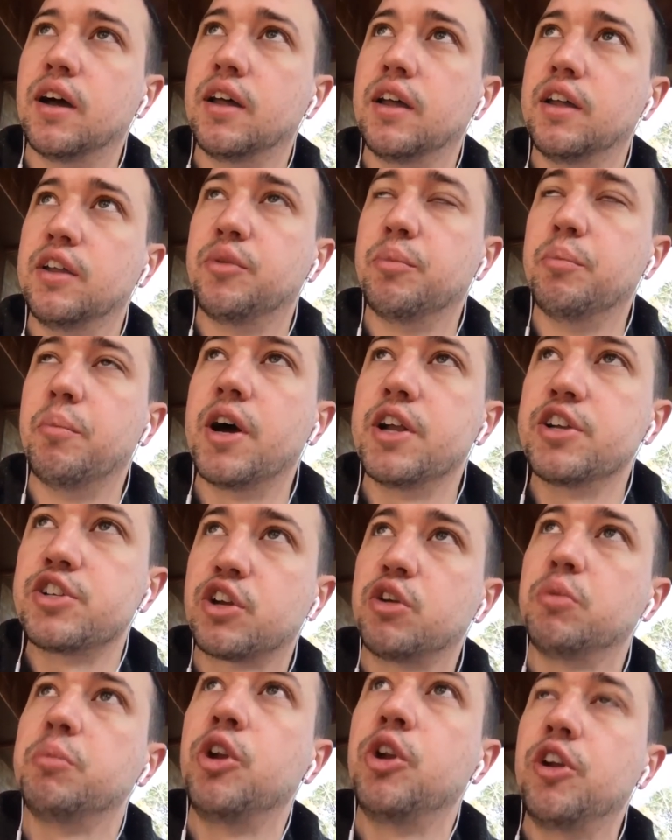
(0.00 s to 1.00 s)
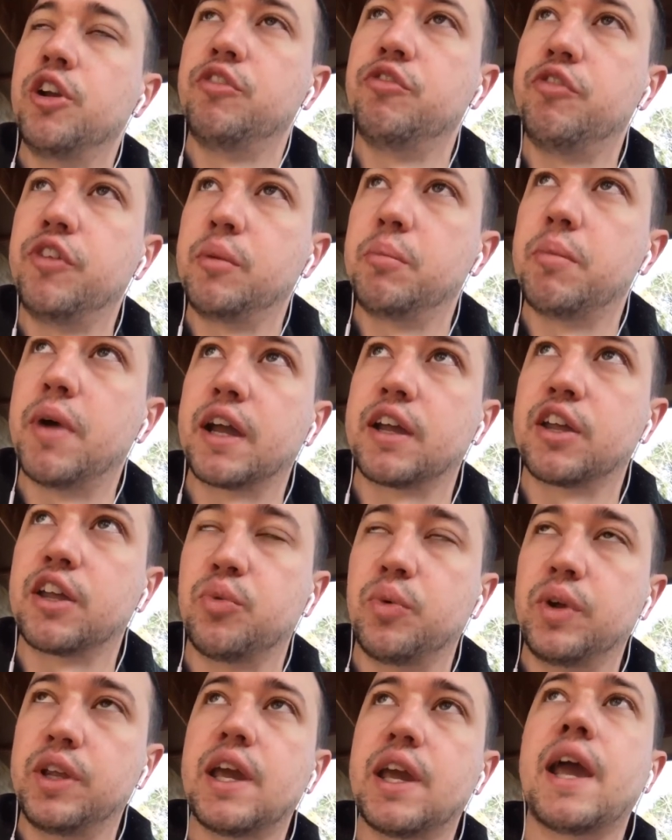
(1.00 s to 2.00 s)
as much community feedback as
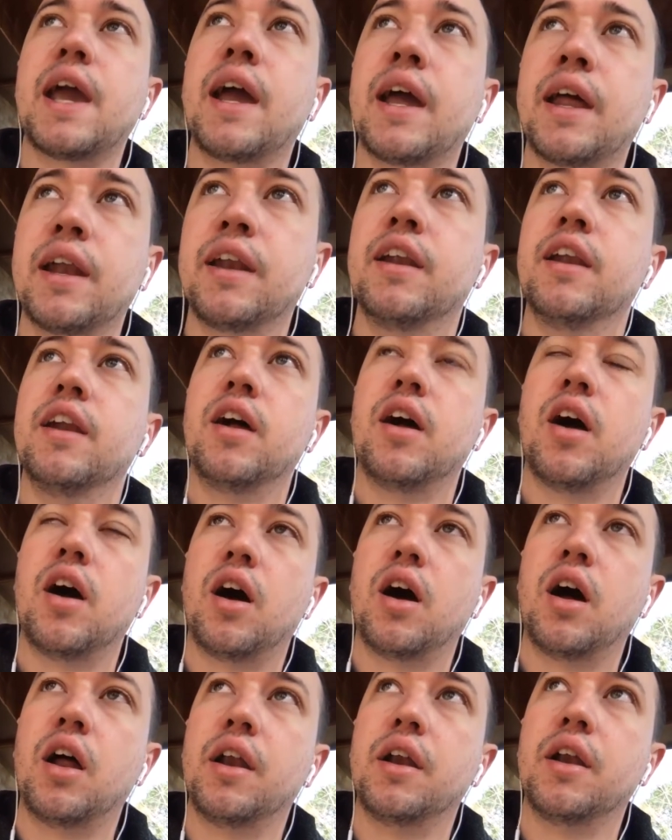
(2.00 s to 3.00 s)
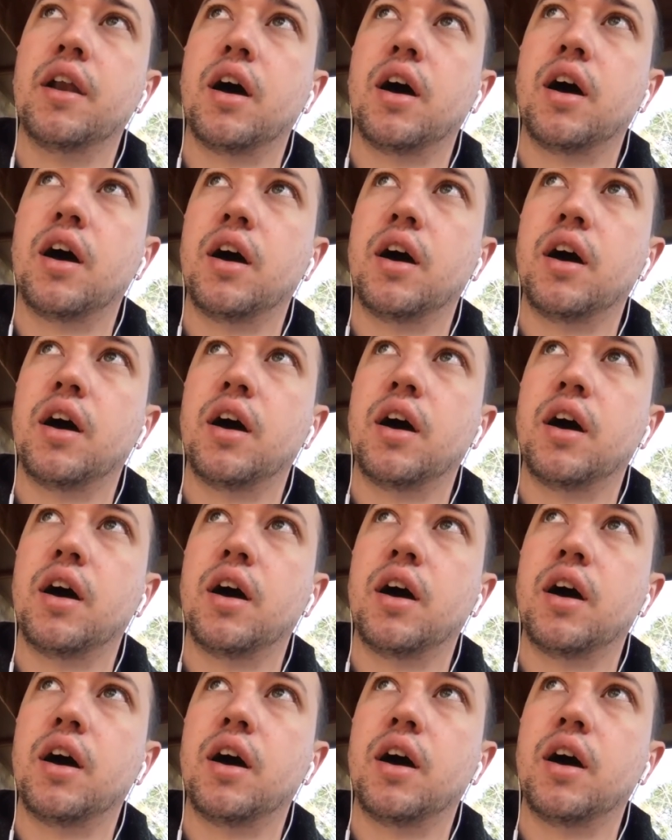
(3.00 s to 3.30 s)
we can on